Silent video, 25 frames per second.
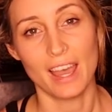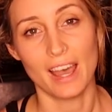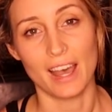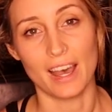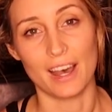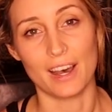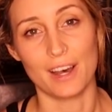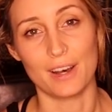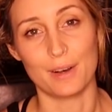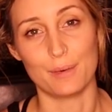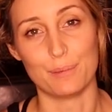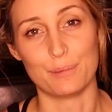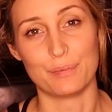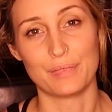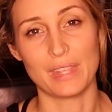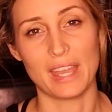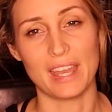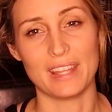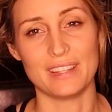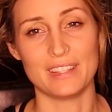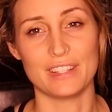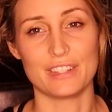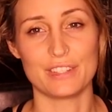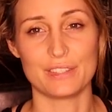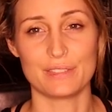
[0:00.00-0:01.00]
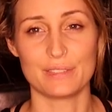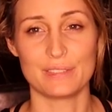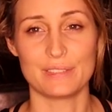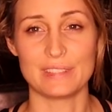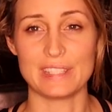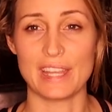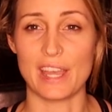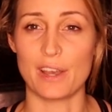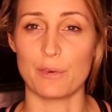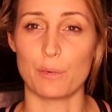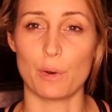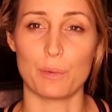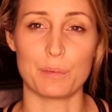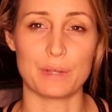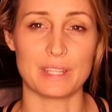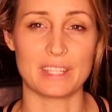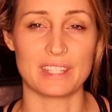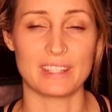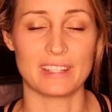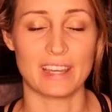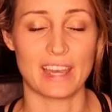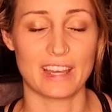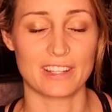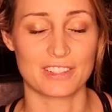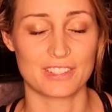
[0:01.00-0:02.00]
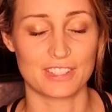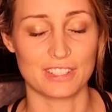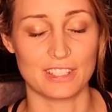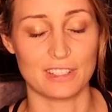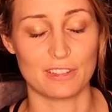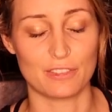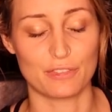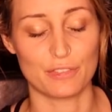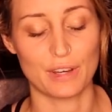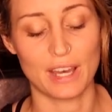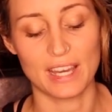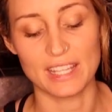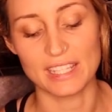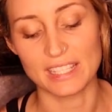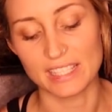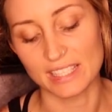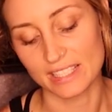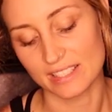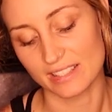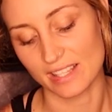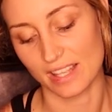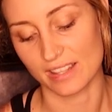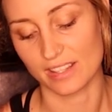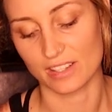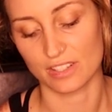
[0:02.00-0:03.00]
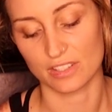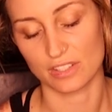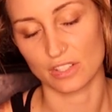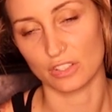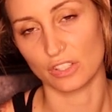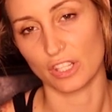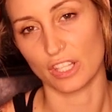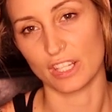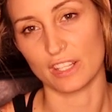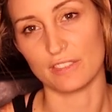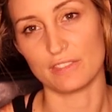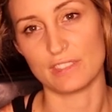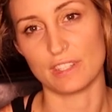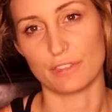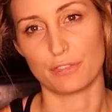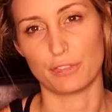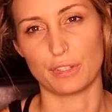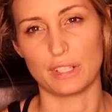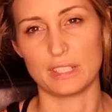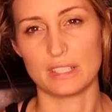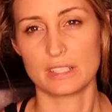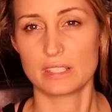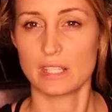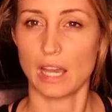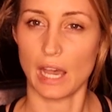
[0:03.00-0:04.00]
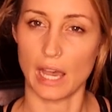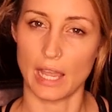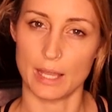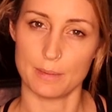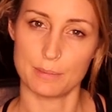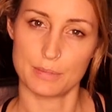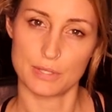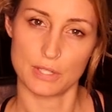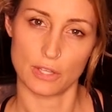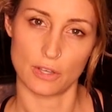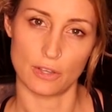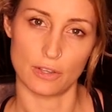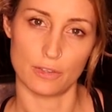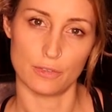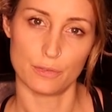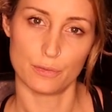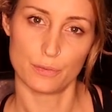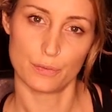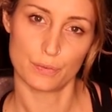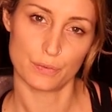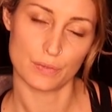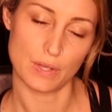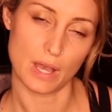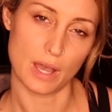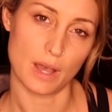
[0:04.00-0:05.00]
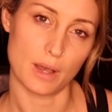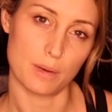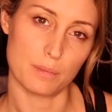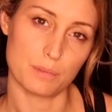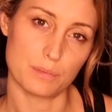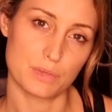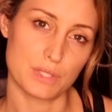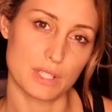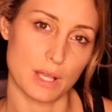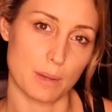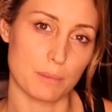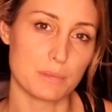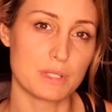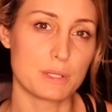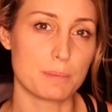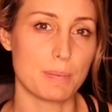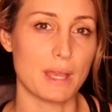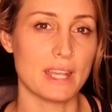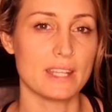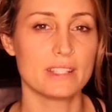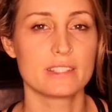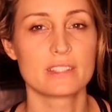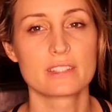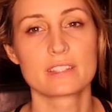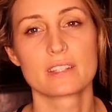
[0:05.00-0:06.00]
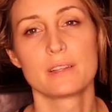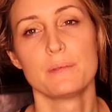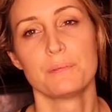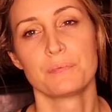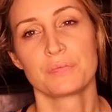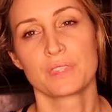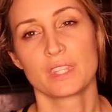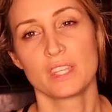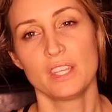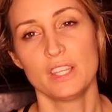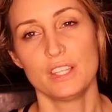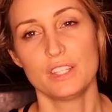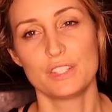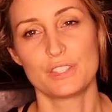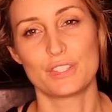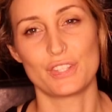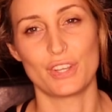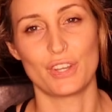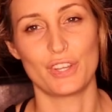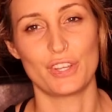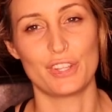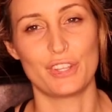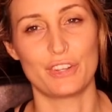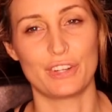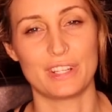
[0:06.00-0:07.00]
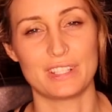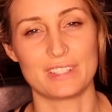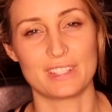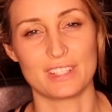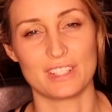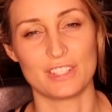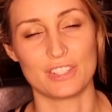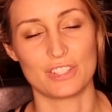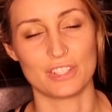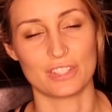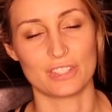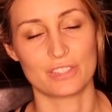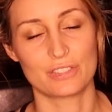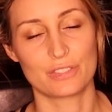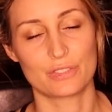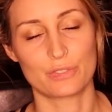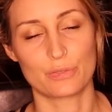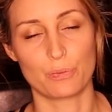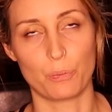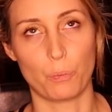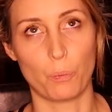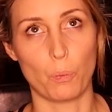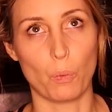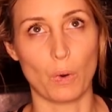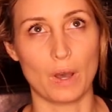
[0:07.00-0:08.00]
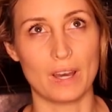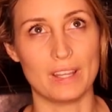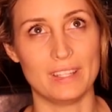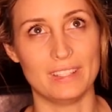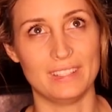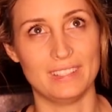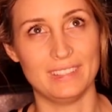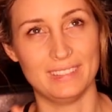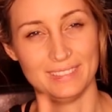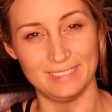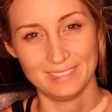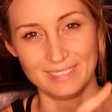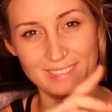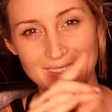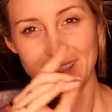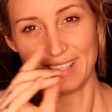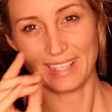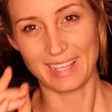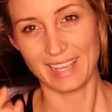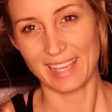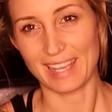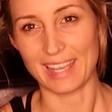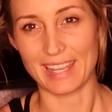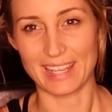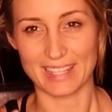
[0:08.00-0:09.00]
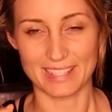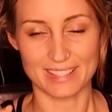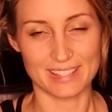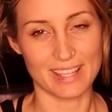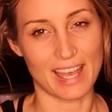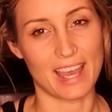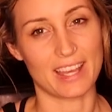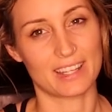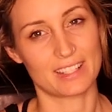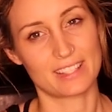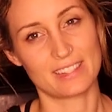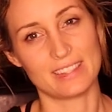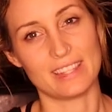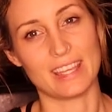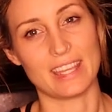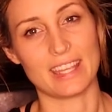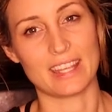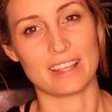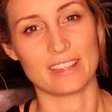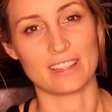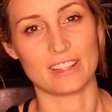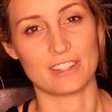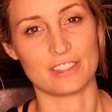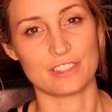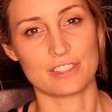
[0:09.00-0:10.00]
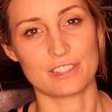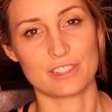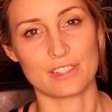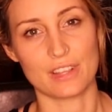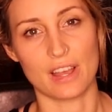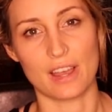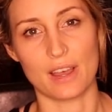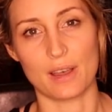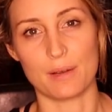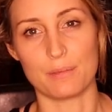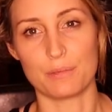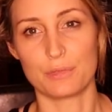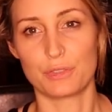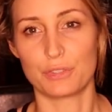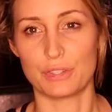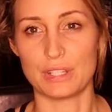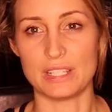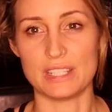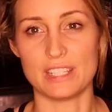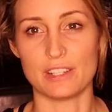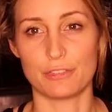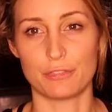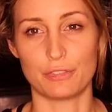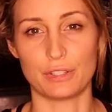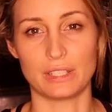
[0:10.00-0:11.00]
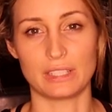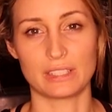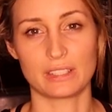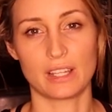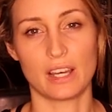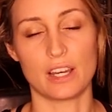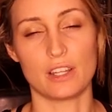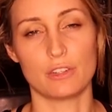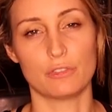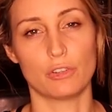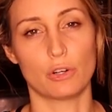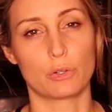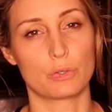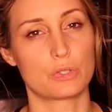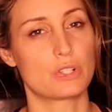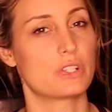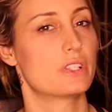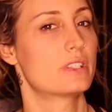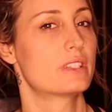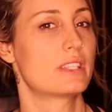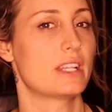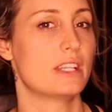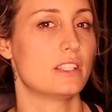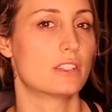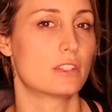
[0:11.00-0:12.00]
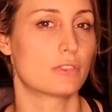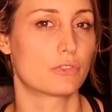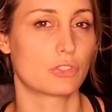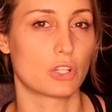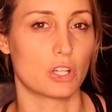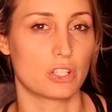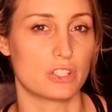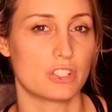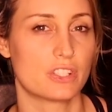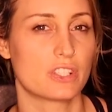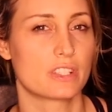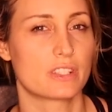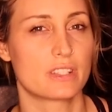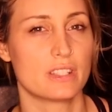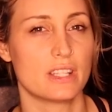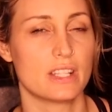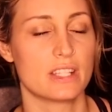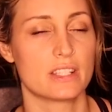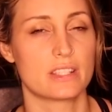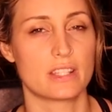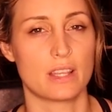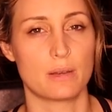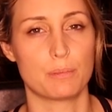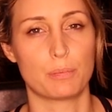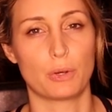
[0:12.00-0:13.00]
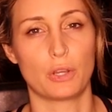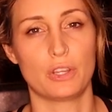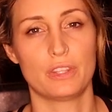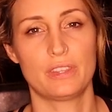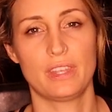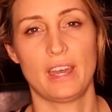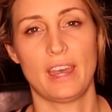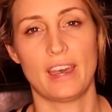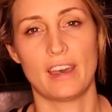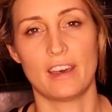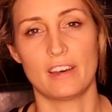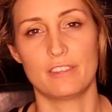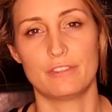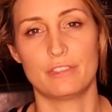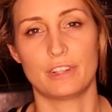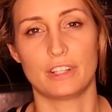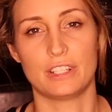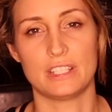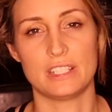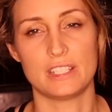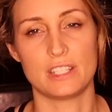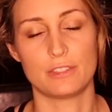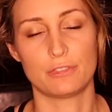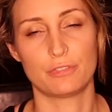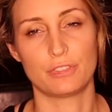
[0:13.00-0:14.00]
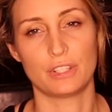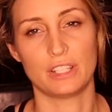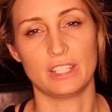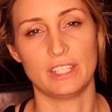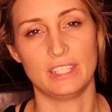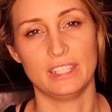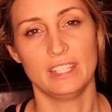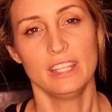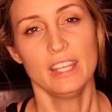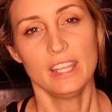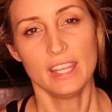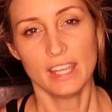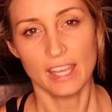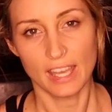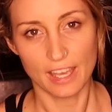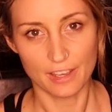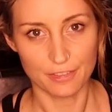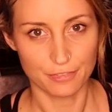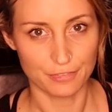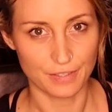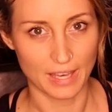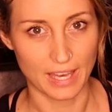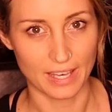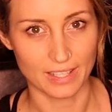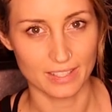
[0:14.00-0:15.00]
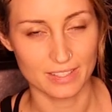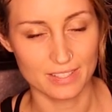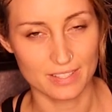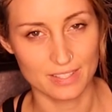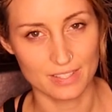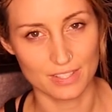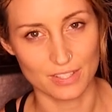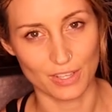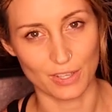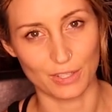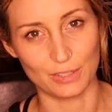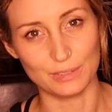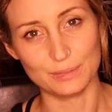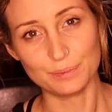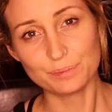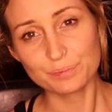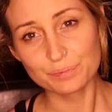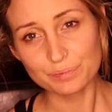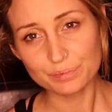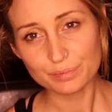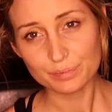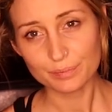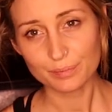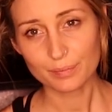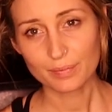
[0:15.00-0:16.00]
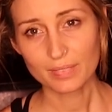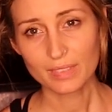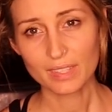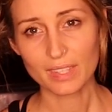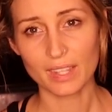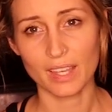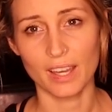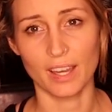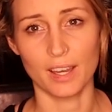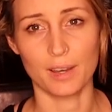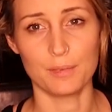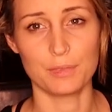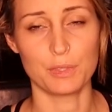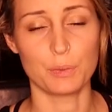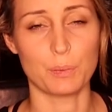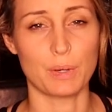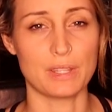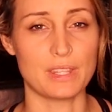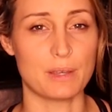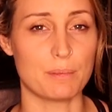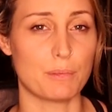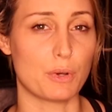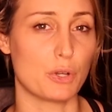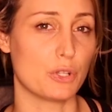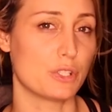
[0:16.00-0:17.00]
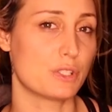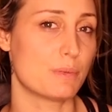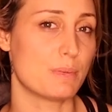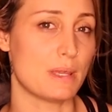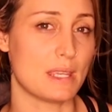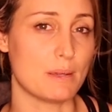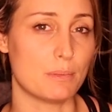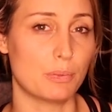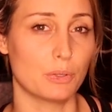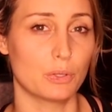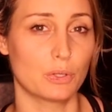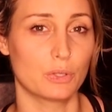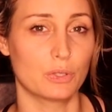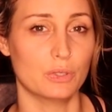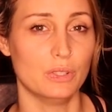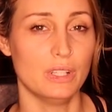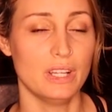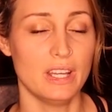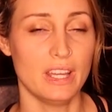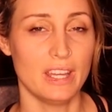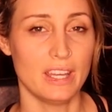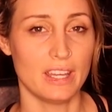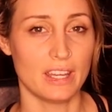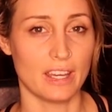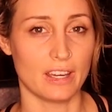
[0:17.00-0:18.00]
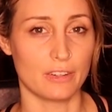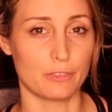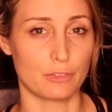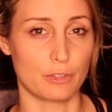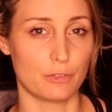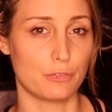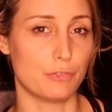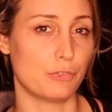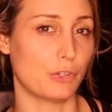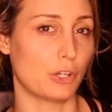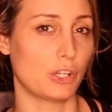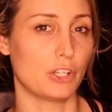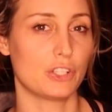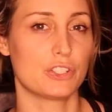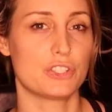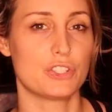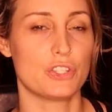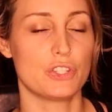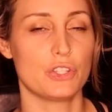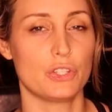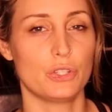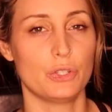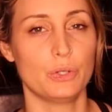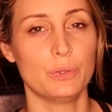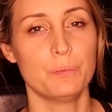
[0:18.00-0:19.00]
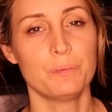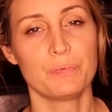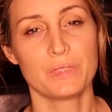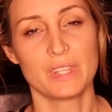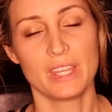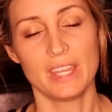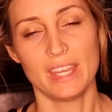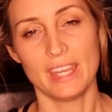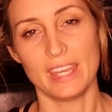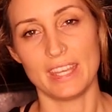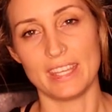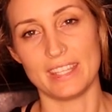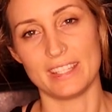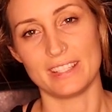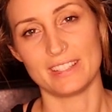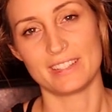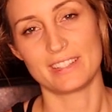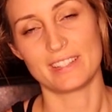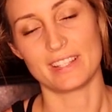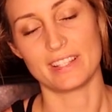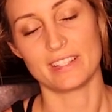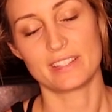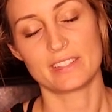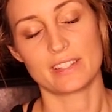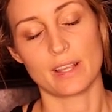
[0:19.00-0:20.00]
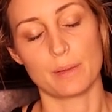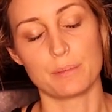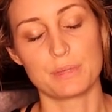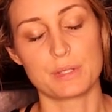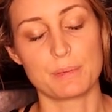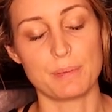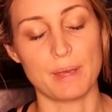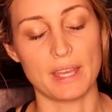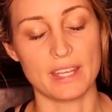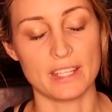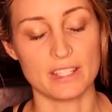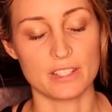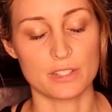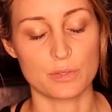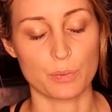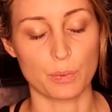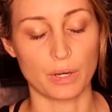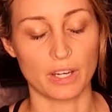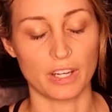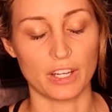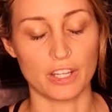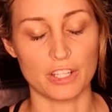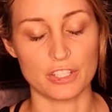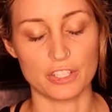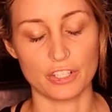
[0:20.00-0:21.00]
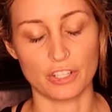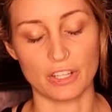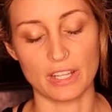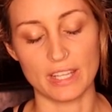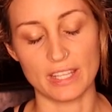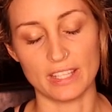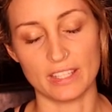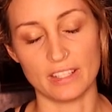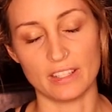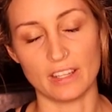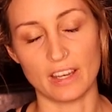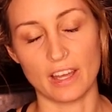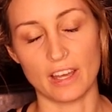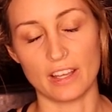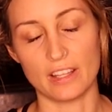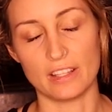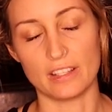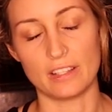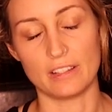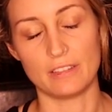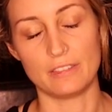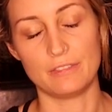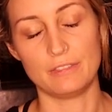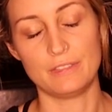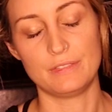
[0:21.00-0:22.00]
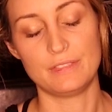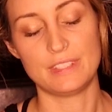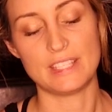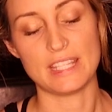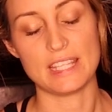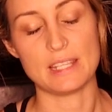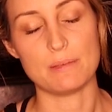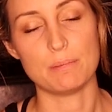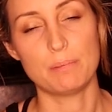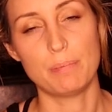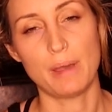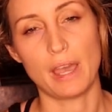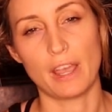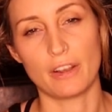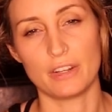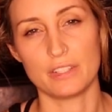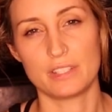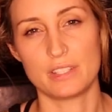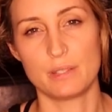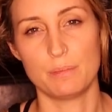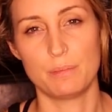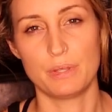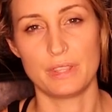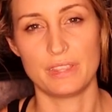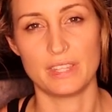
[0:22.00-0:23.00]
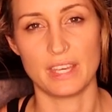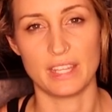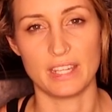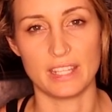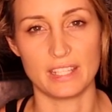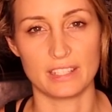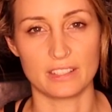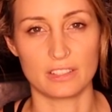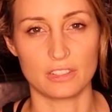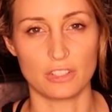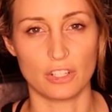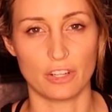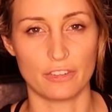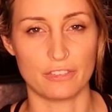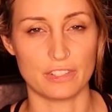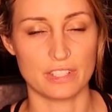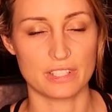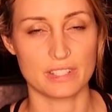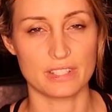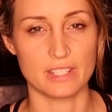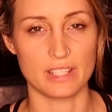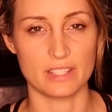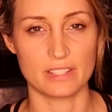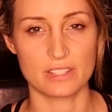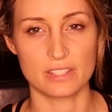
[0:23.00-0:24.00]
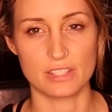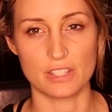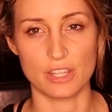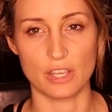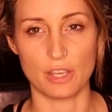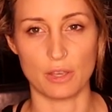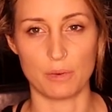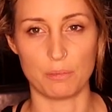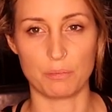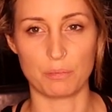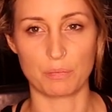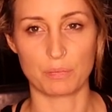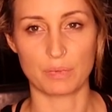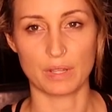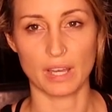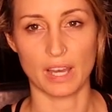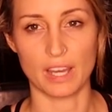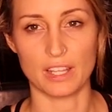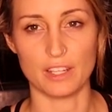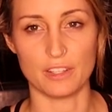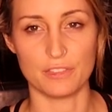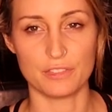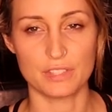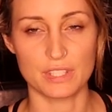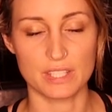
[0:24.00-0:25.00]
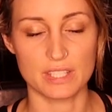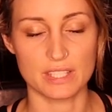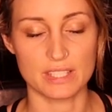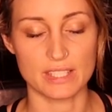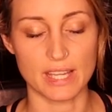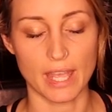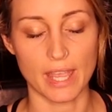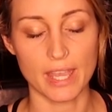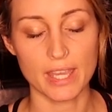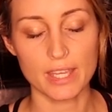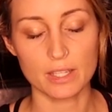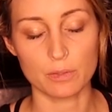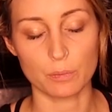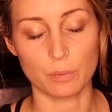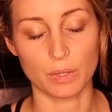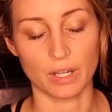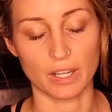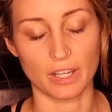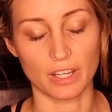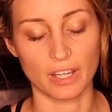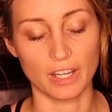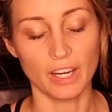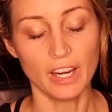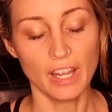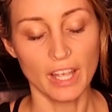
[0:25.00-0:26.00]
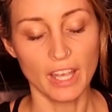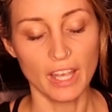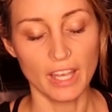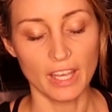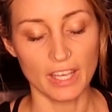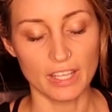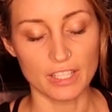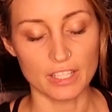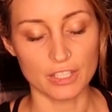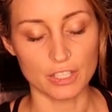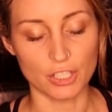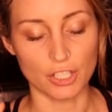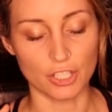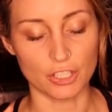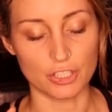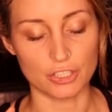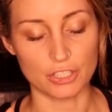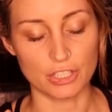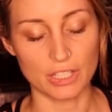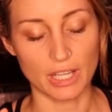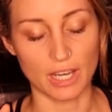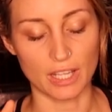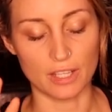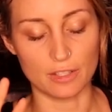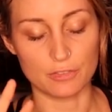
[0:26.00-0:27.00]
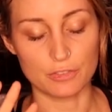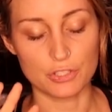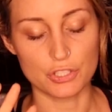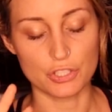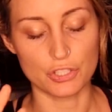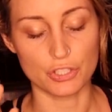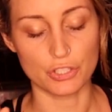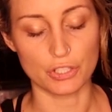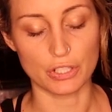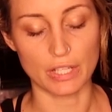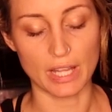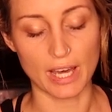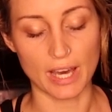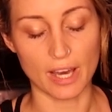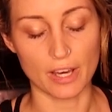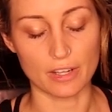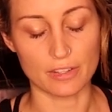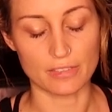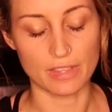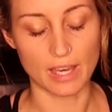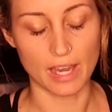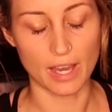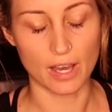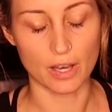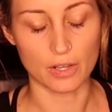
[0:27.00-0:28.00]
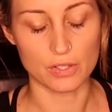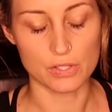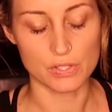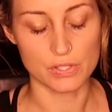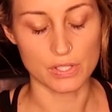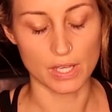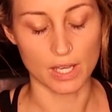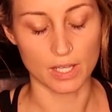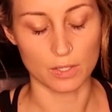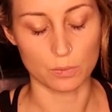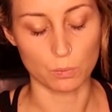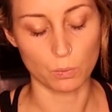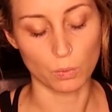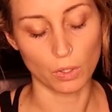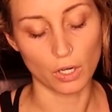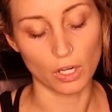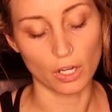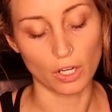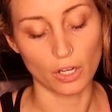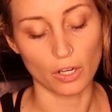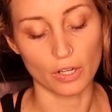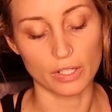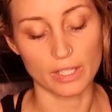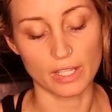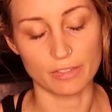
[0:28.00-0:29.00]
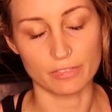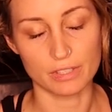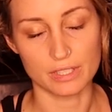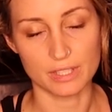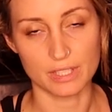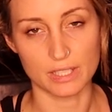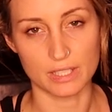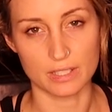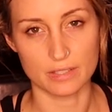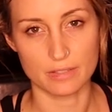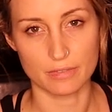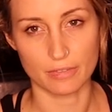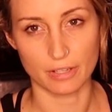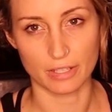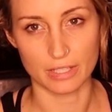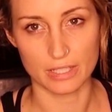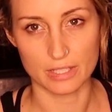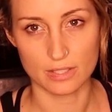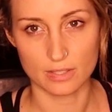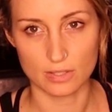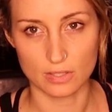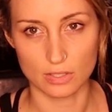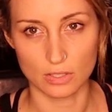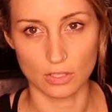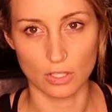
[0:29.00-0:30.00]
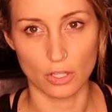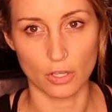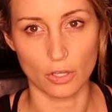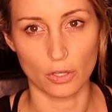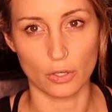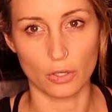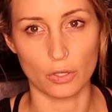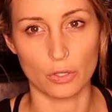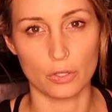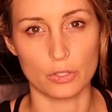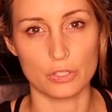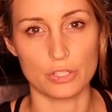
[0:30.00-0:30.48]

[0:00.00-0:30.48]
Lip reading: What we actually are finding is that there's a lot of different types of subspace. So there isn't just one exact thing. There's three different kind of altered states of consciousness that both have very different effects. So the one that most people refer to is the subspace where you're in a deep parasympathetic nervous system kind of state where you kind of tune out of the outside world. Everything's very slow.